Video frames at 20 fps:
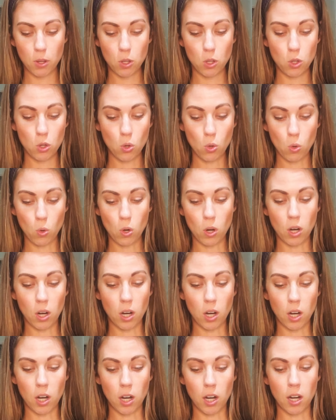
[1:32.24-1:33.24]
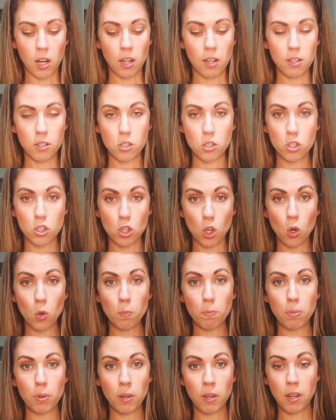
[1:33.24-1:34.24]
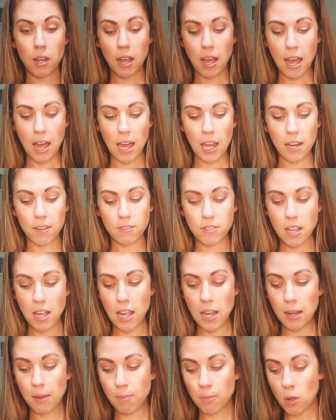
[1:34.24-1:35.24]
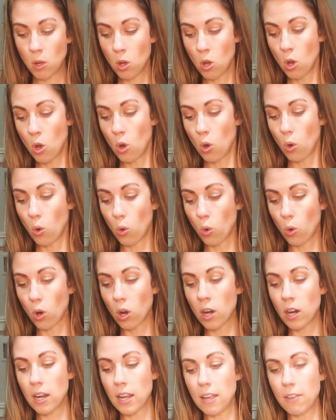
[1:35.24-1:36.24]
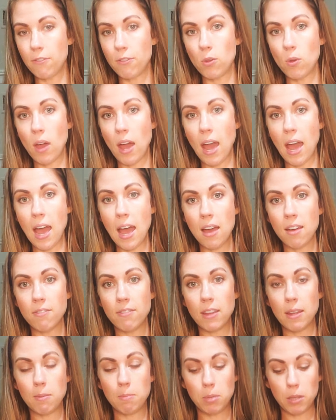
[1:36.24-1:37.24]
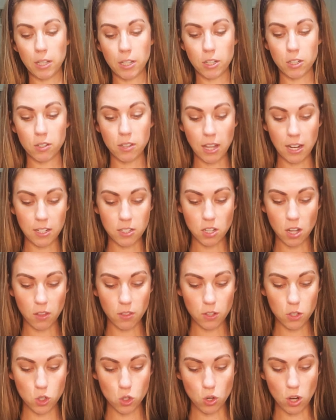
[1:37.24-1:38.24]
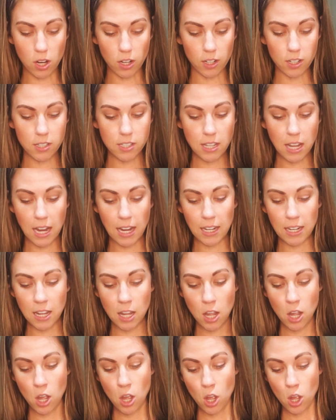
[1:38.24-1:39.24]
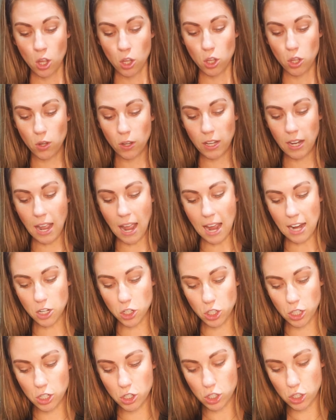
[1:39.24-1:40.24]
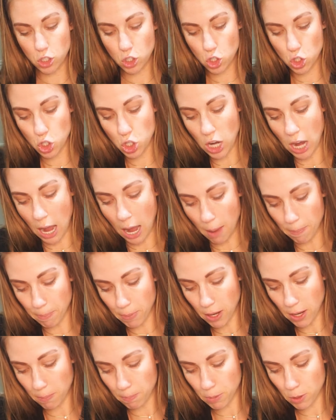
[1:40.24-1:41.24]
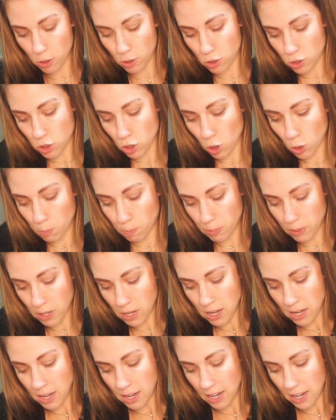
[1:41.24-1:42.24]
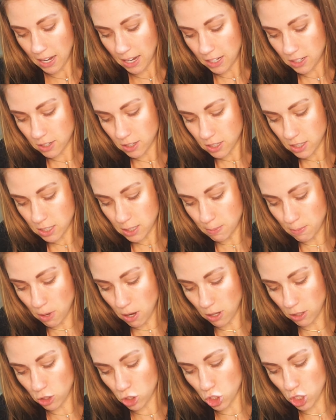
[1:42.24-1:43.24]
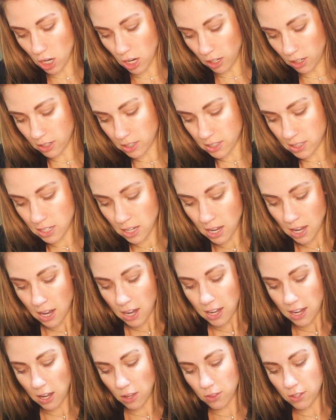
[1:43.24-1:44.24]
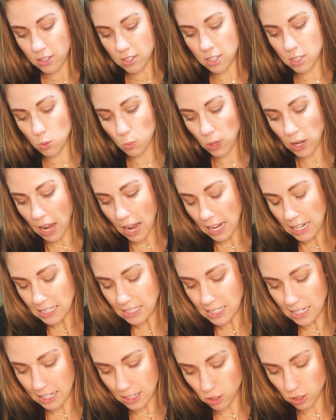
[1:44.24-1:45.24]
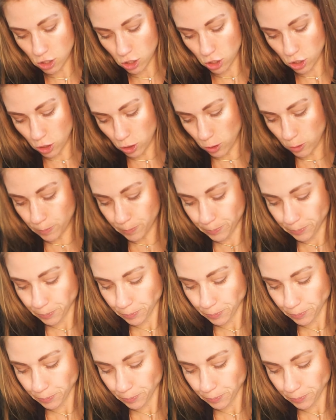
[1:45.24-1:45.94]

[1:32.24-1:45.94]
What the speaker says: your soap ahead of time, or if you have a blender that is on the stronger side, you can actually just chop up your soap into small chunks. Now this is what I tend to do.